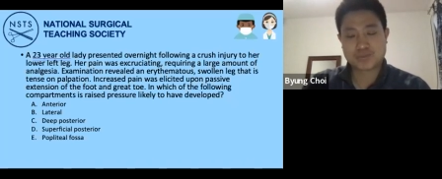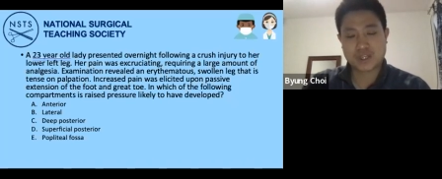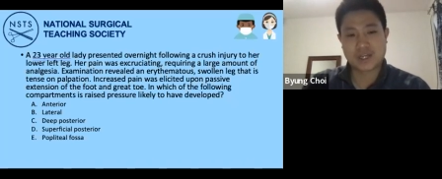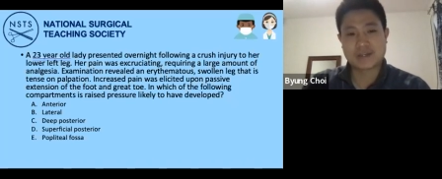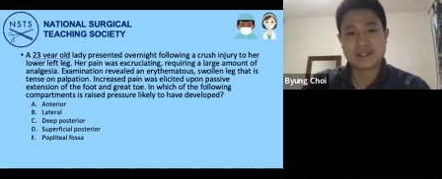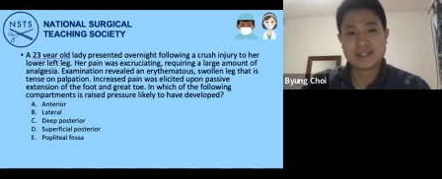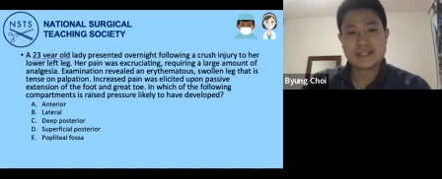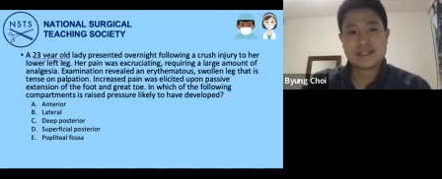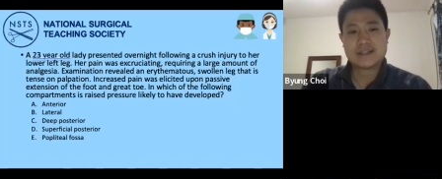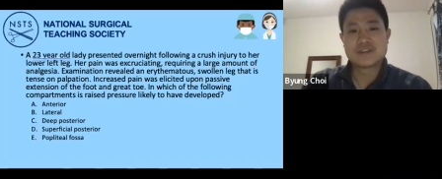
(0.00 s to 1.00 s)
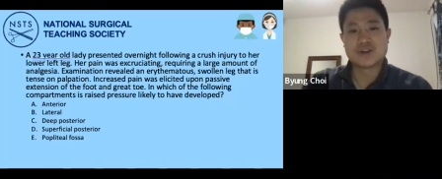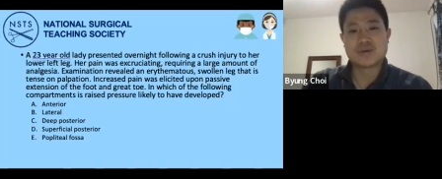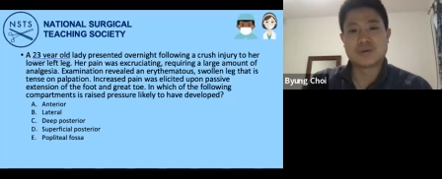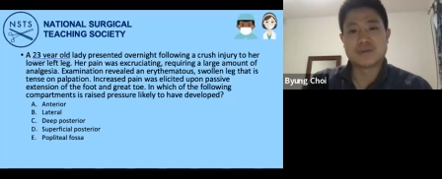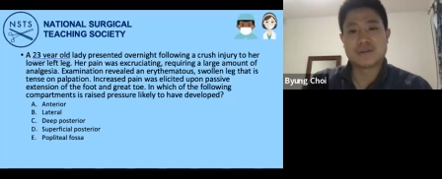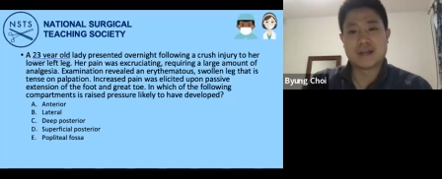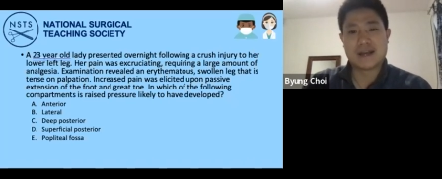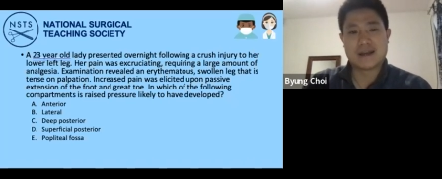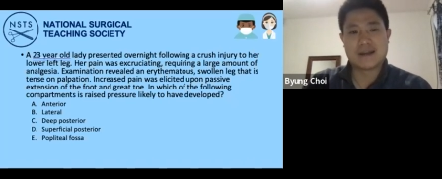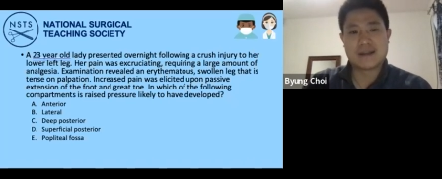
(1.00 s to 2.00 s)
Okay, so
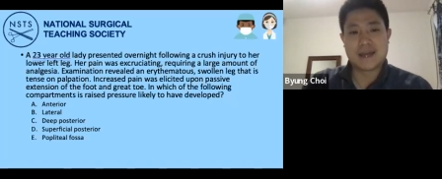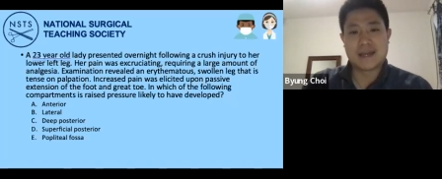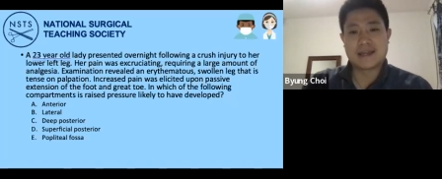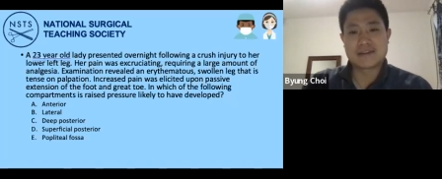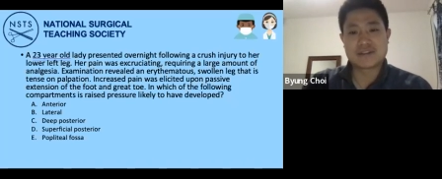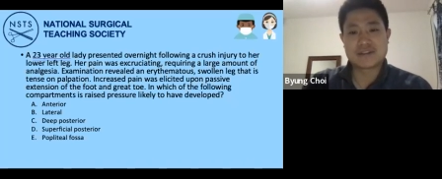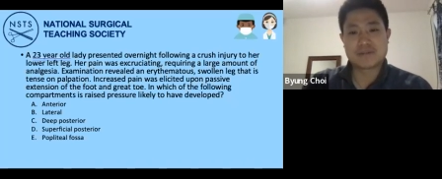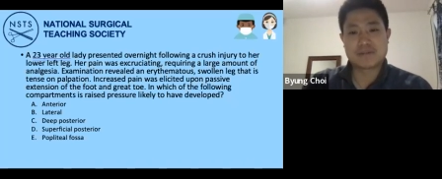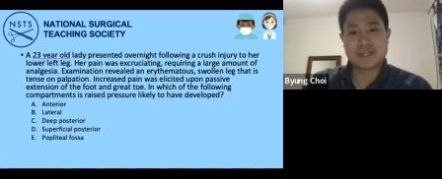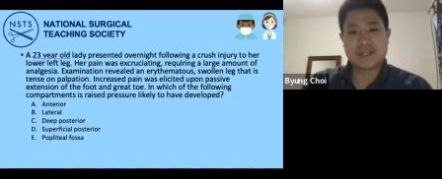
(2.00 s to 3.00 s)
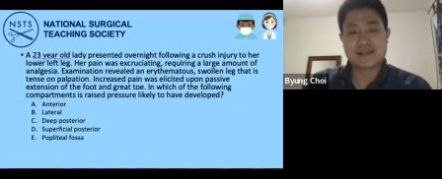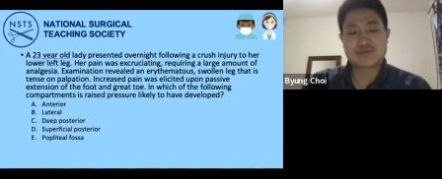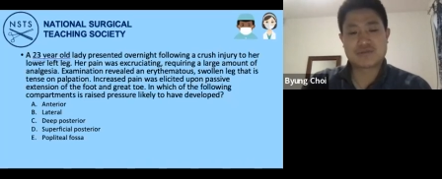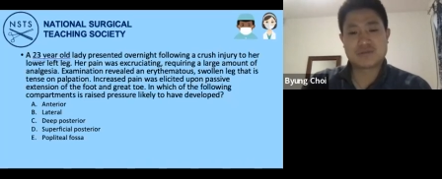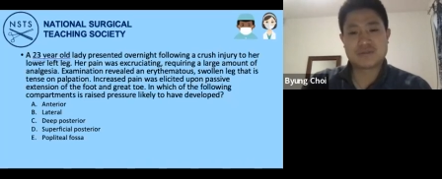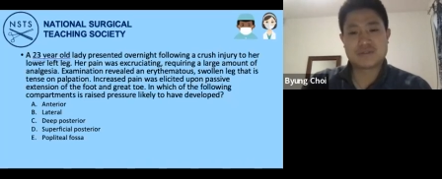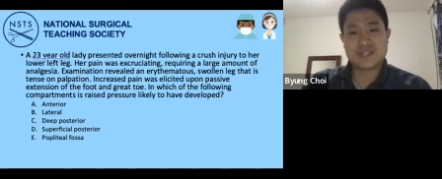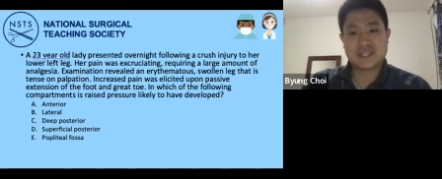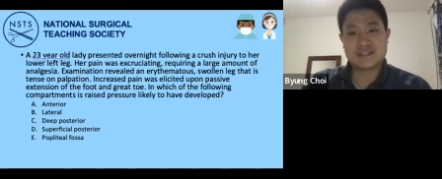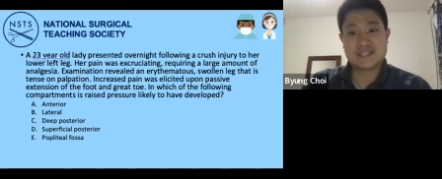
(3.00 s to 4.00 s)
A, anterior, B, lateral,
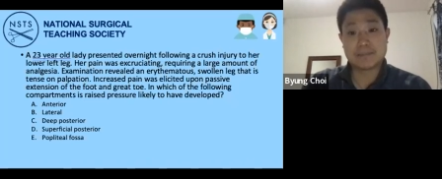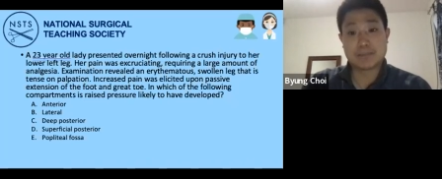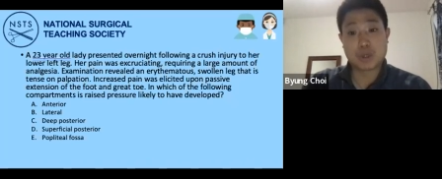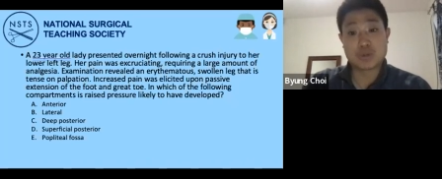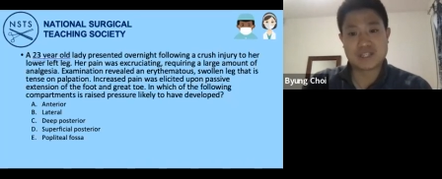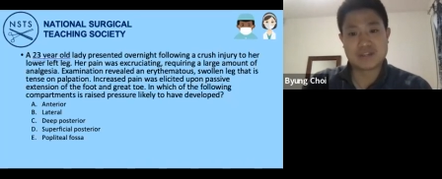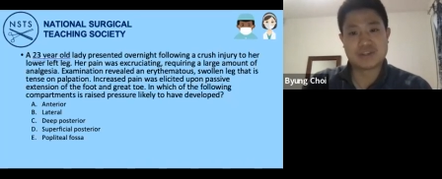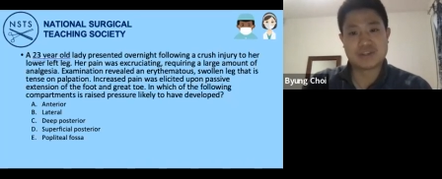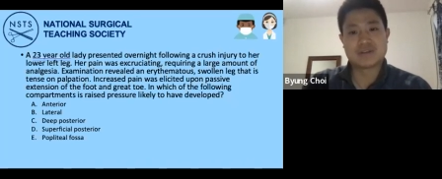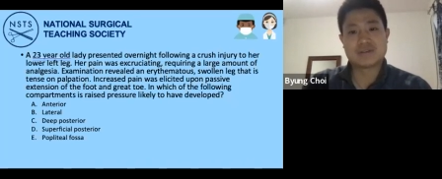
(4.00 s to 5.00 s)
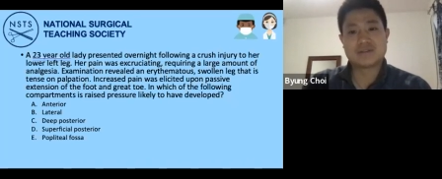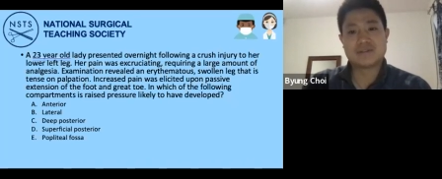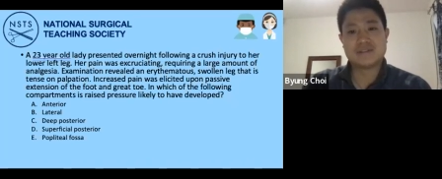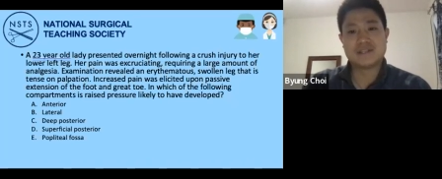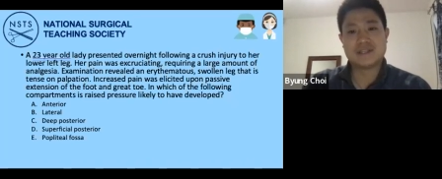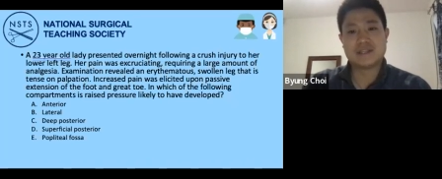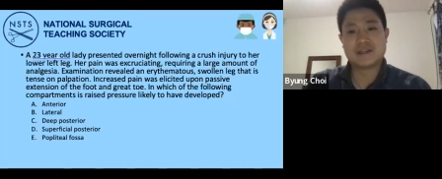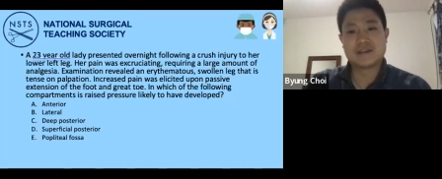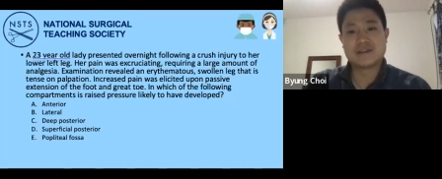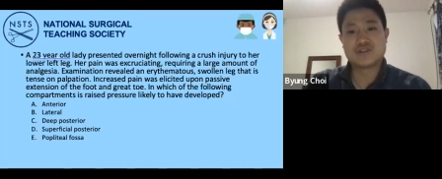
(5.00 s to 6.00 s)
C, deep posterior, D,
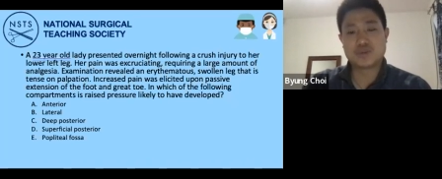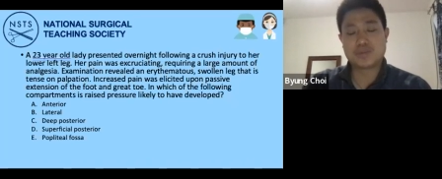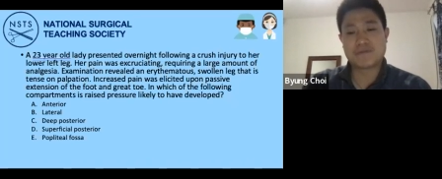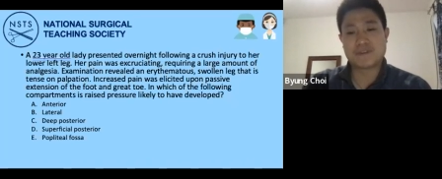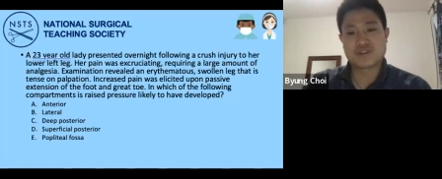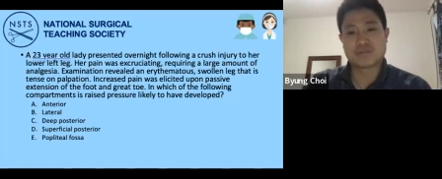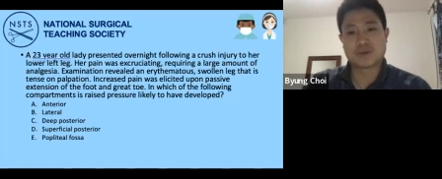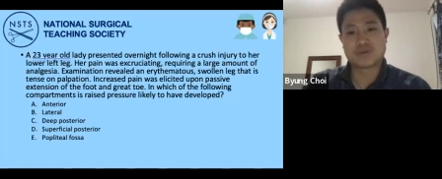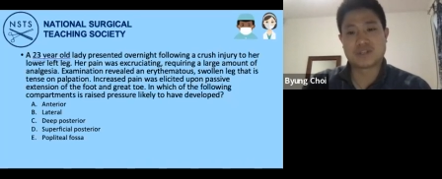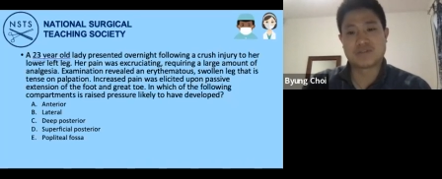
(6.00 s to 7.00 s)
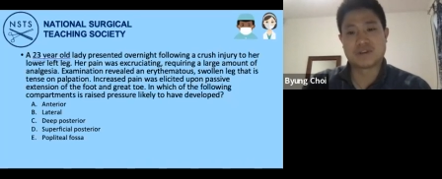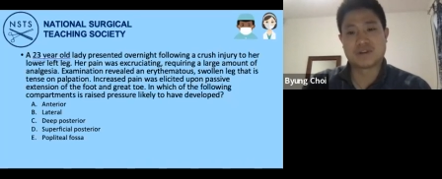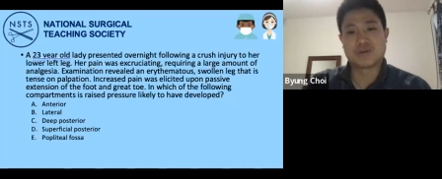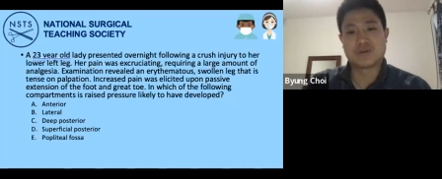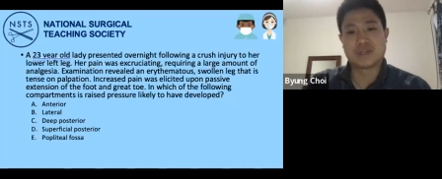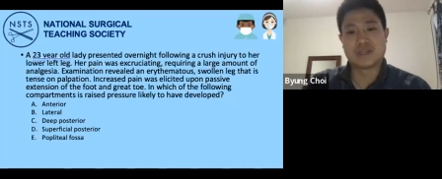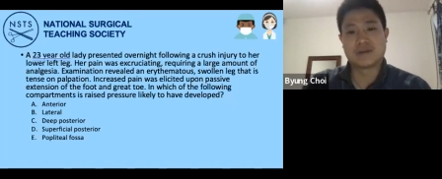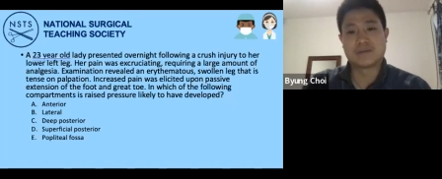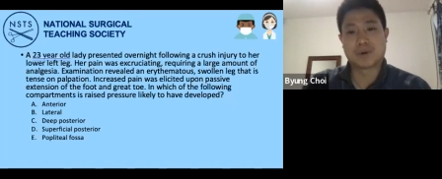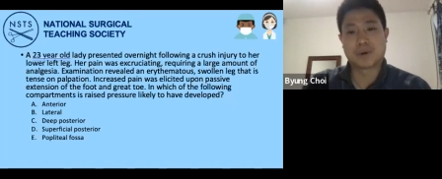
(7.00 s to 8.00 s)
superficial posterior, or
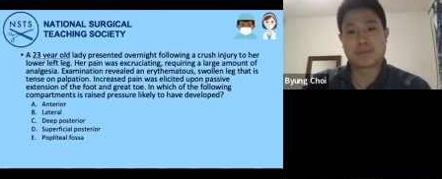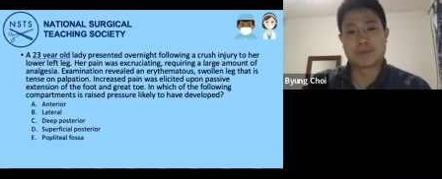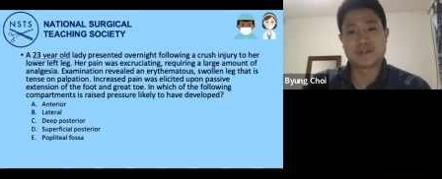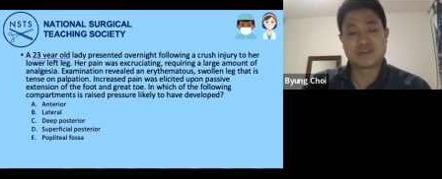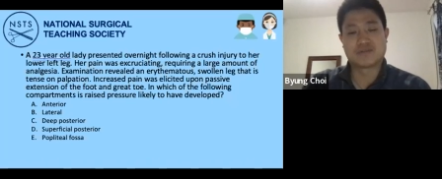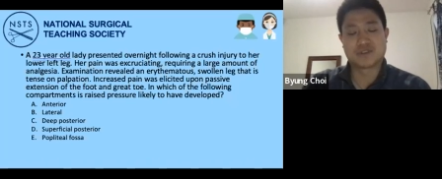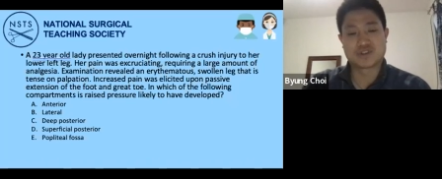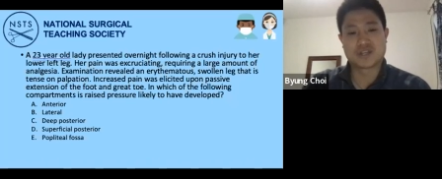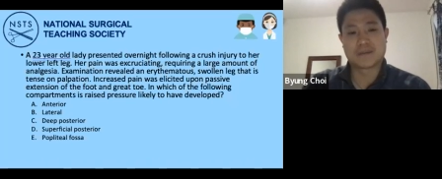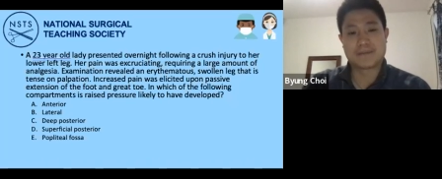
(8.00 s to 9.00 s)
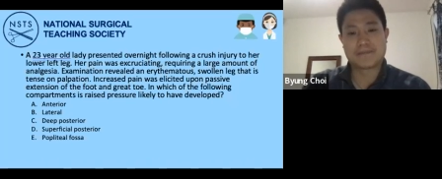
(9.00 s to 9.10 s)
E, popliteal fossa.